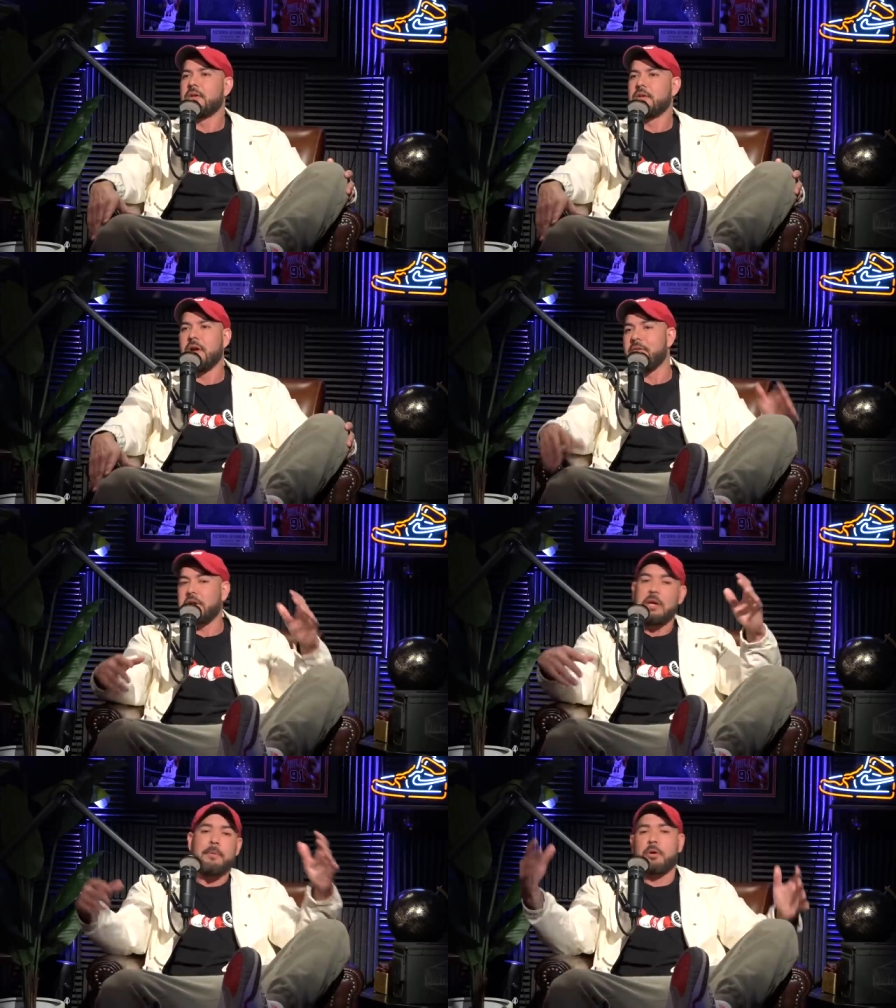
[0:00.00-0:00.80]
You have a
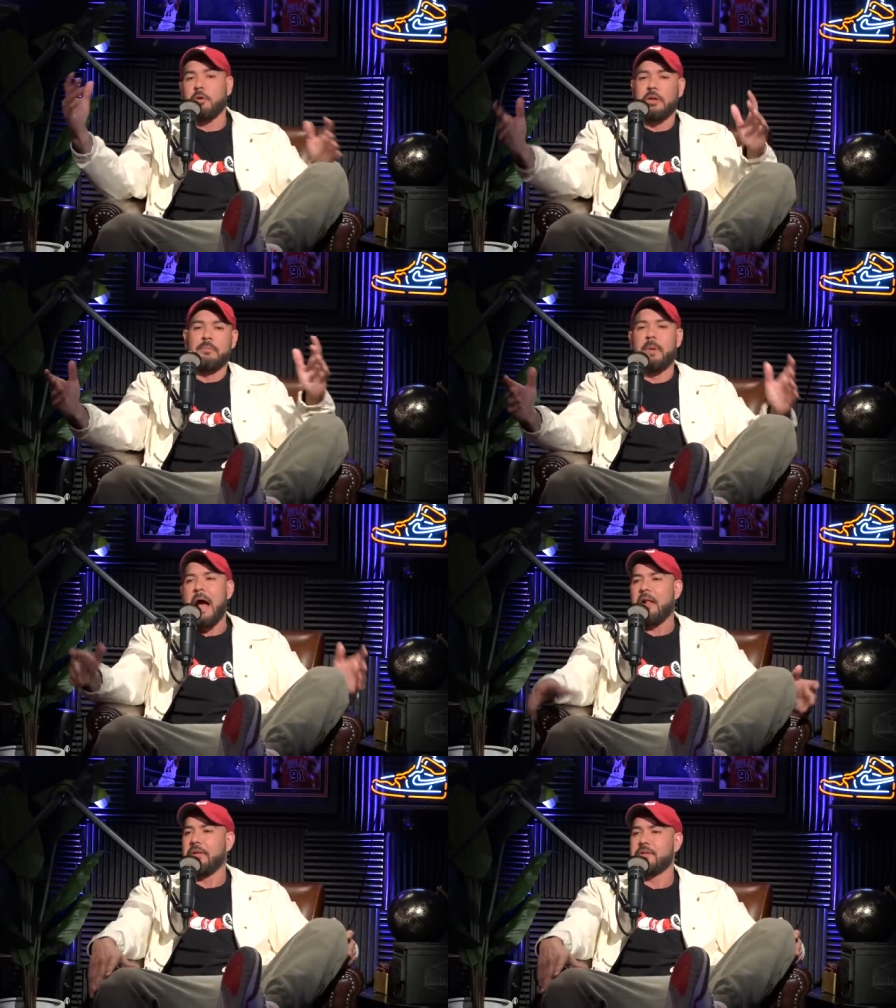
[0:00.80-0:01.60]
chemical
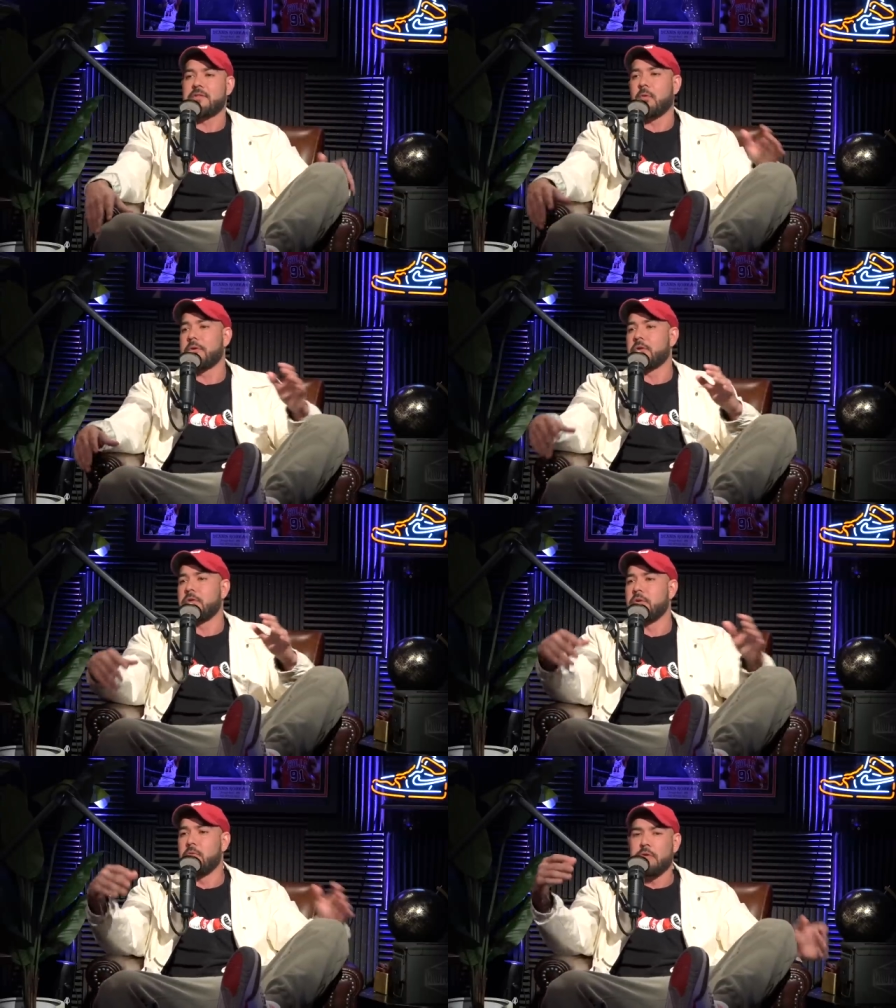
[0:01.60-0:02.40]
imbalance, or you
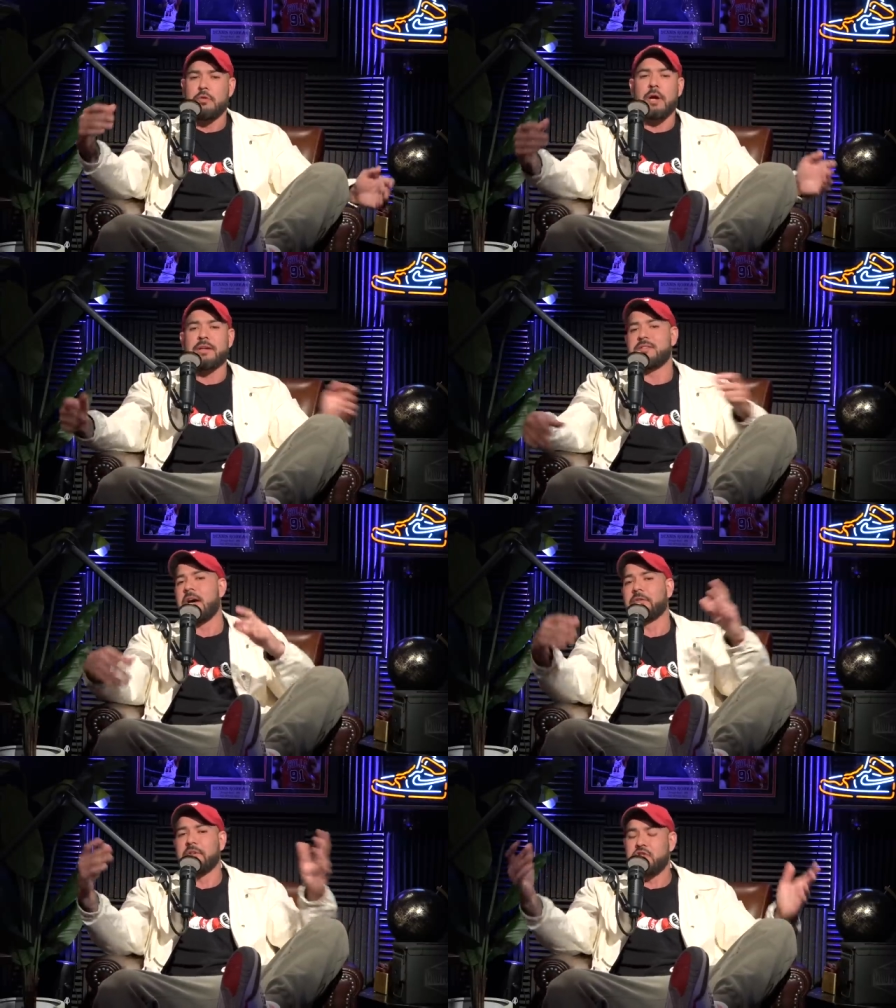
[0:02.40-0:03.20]
you you got
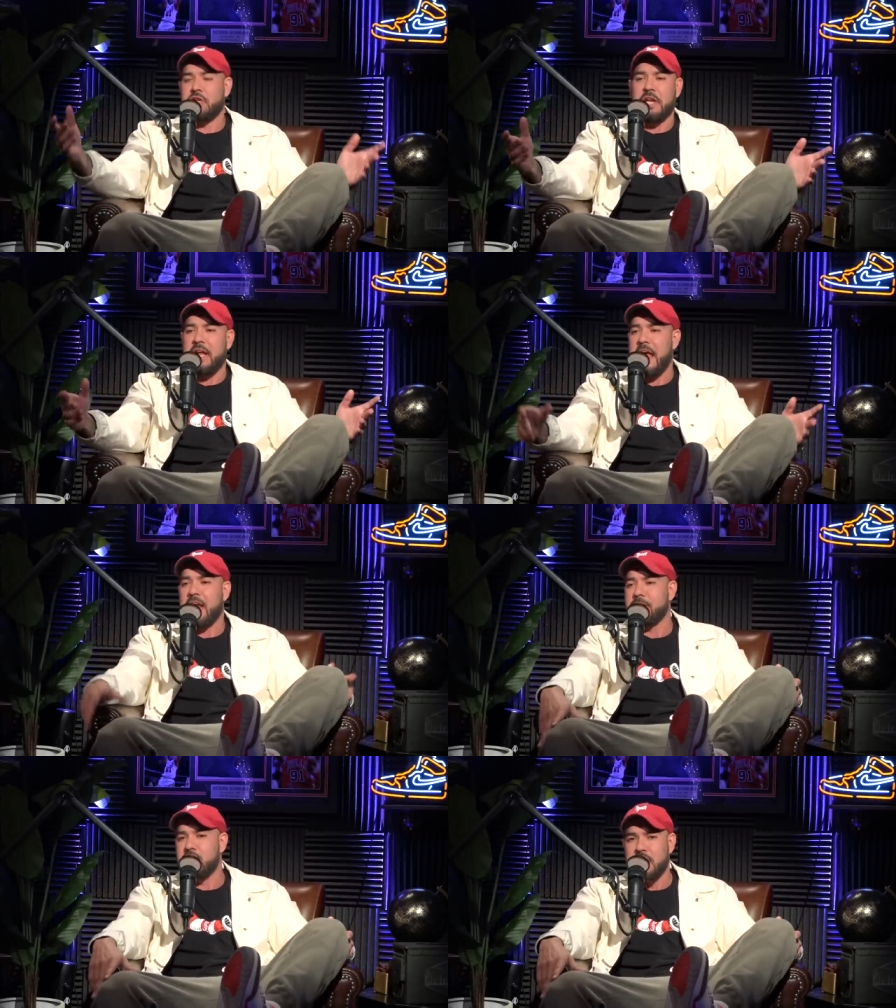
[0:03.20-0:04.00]
dealt a shitty
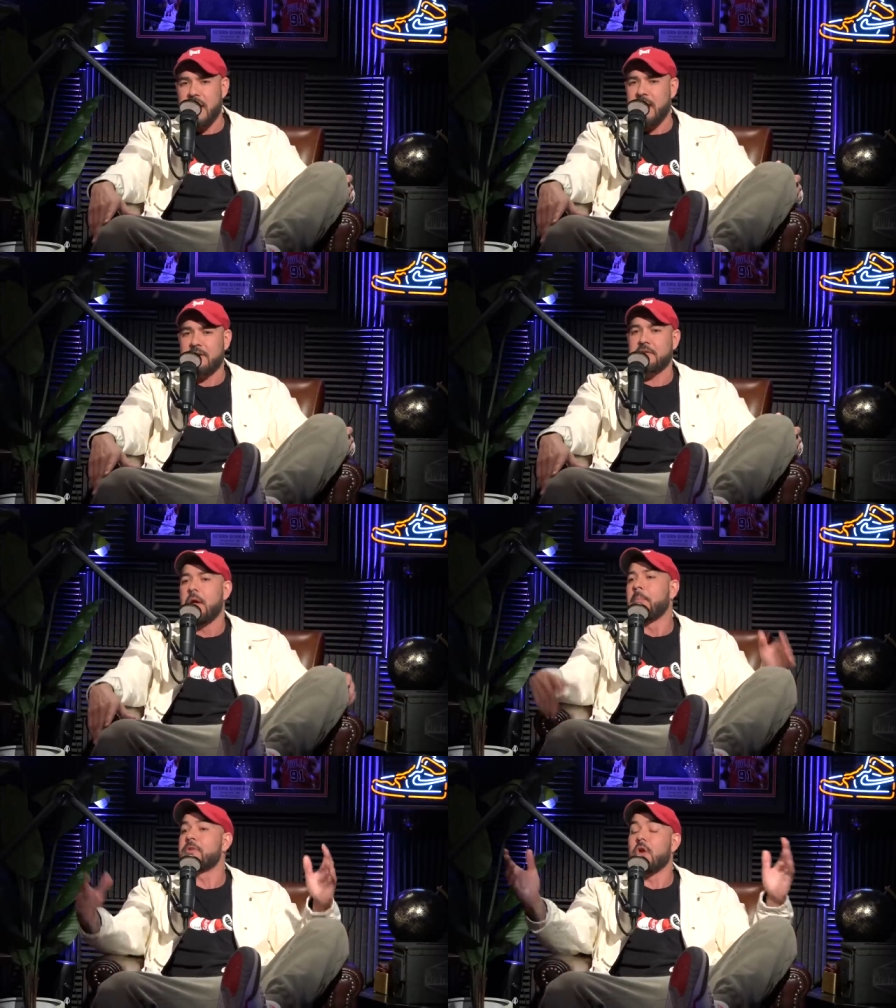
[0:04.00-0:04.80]
hand of
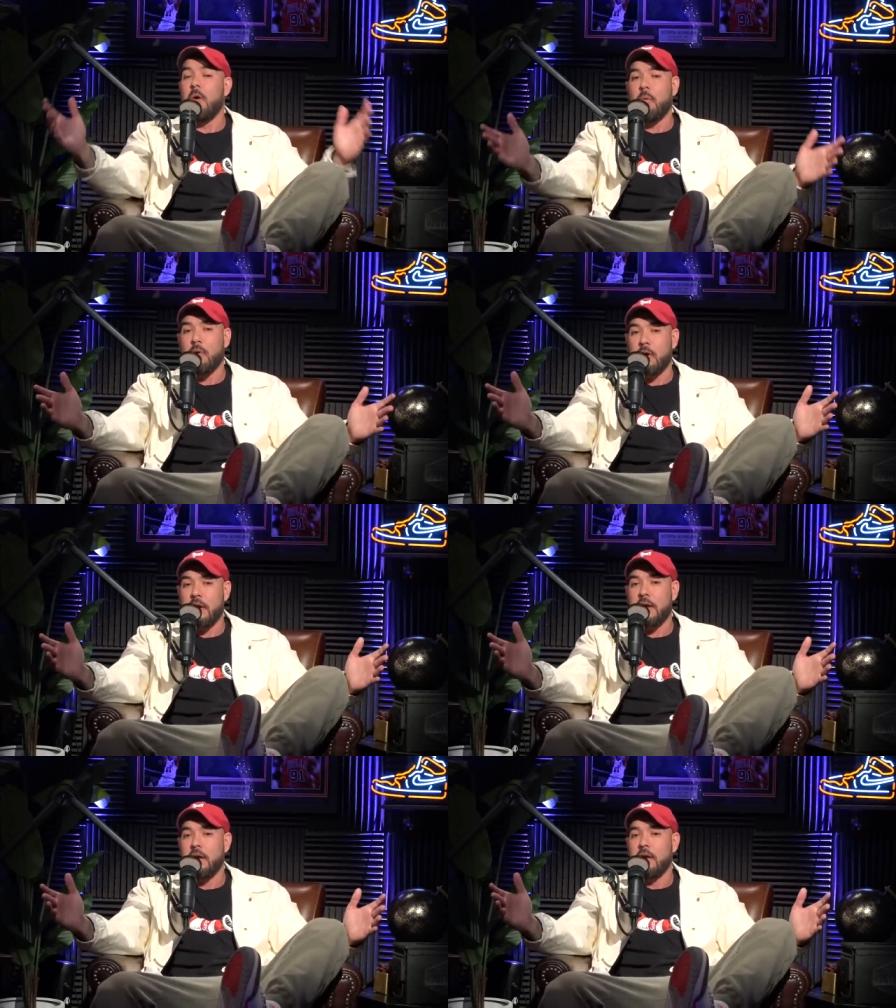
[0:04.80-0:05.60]
genetics. But don't
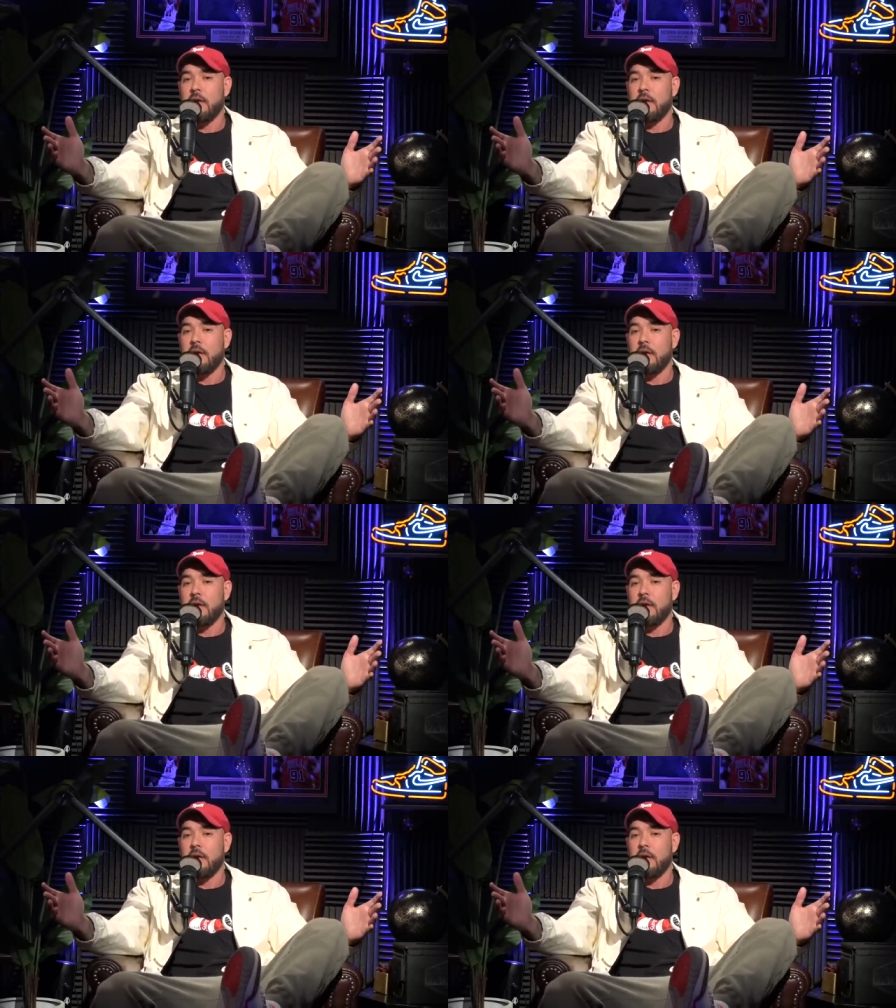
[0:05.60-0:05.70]
worry.